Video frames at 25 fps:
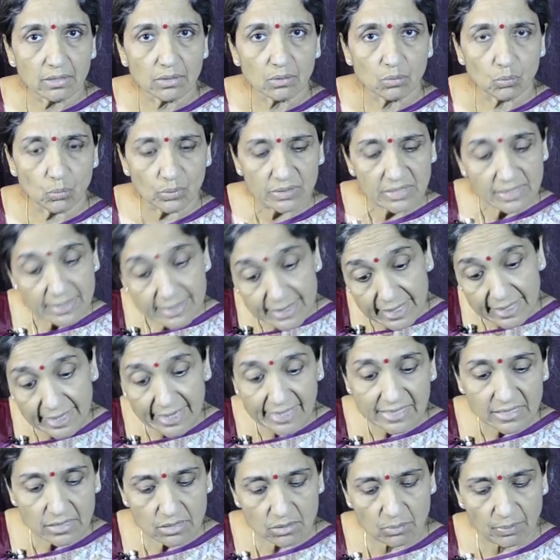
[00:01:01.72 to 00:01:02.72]
which is the
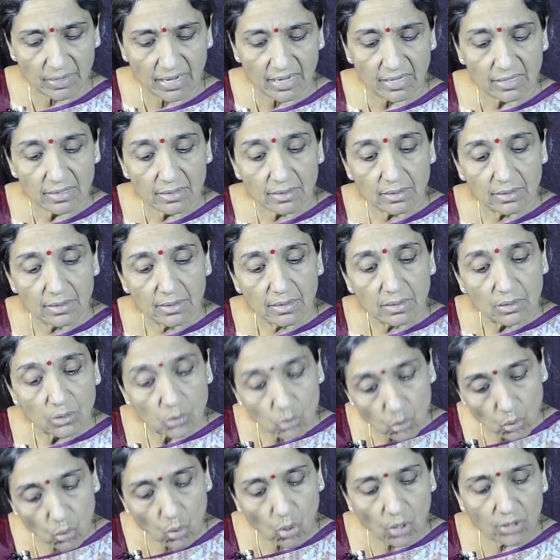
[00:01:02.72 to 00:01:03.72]
next Ma,
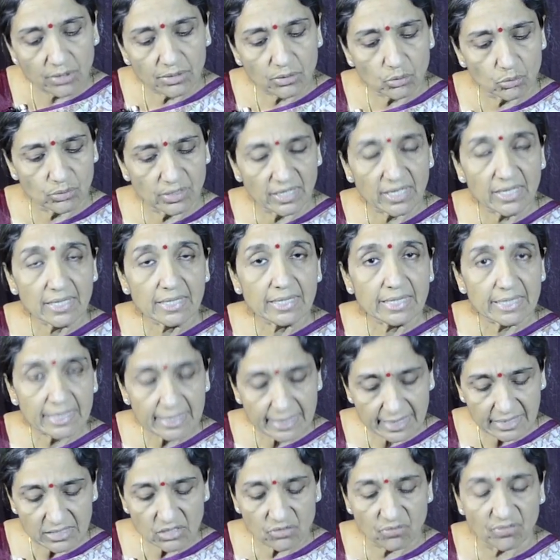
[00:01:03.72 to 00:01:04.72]
go on to the
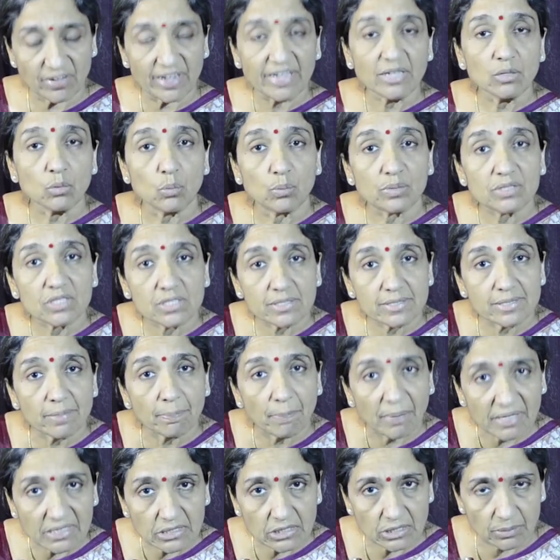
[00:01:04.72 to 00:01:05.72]
next fret, which is the
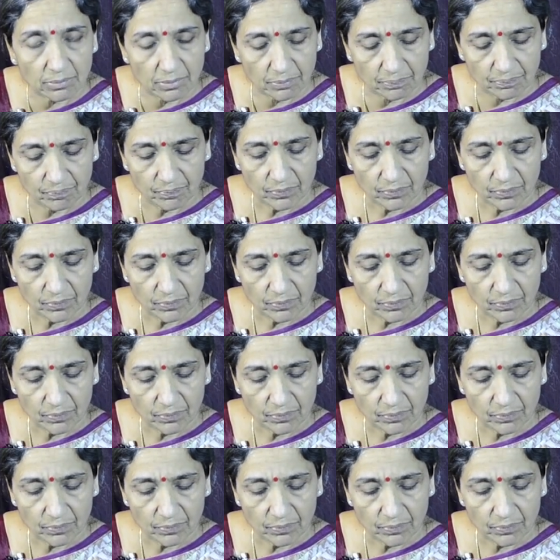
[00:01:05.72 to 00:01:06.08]
Panchamam.